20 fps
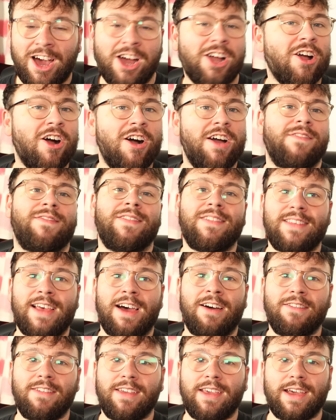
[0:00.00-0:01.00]
I can't even
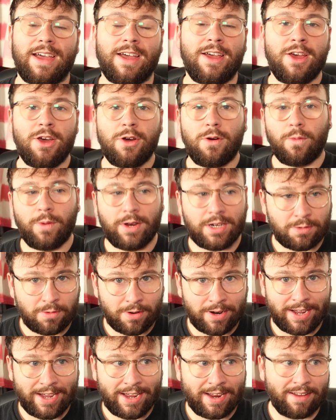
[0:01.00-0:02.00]
tell you which
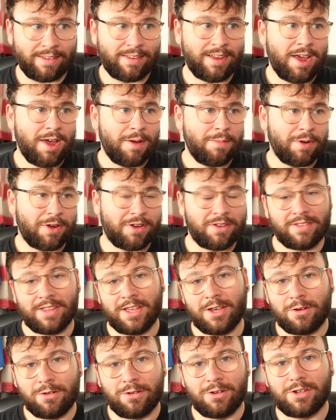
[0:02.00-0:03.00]
one it is, because
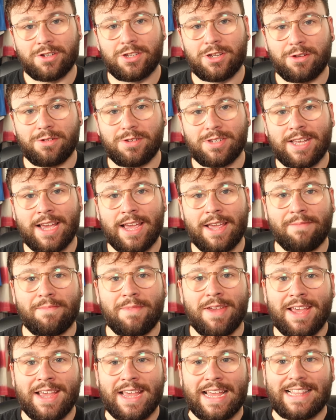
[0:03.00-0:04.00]
they all look so same.
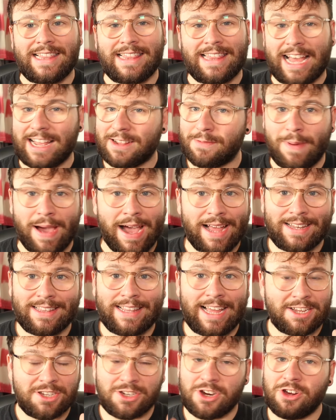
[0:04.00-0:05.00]
That's bad.
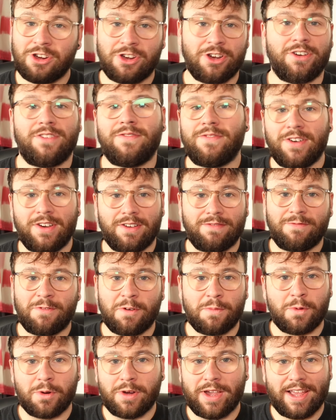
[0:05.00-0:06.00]
That's not good for
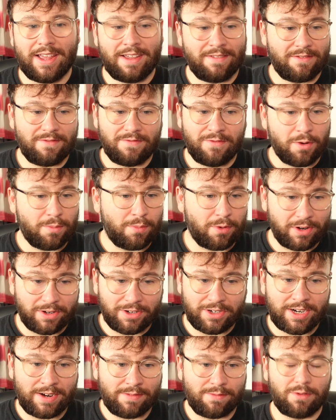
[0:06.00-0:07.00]
football kit and football
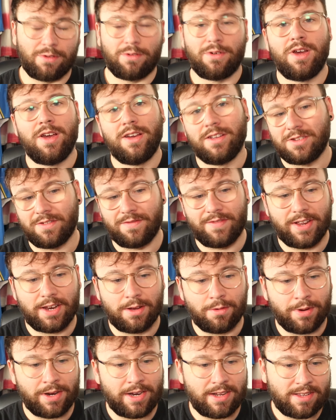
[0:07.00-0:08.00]
in general. So
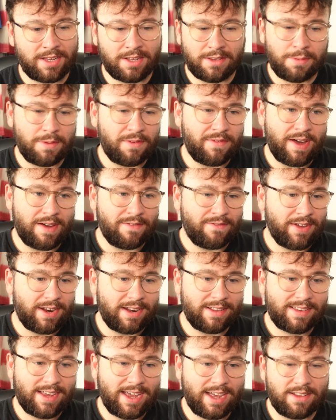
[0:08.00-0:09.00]
Villa winners. And to be fair,
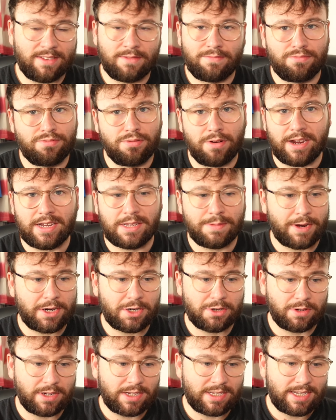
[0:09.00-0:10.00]
Villa's kit is pretty
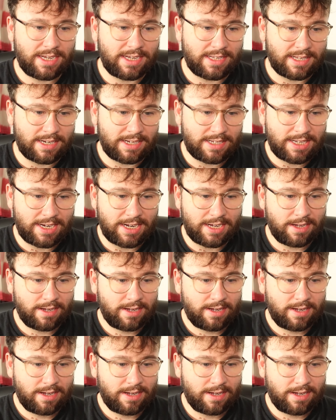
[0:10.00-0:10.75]
special this season, isn't it?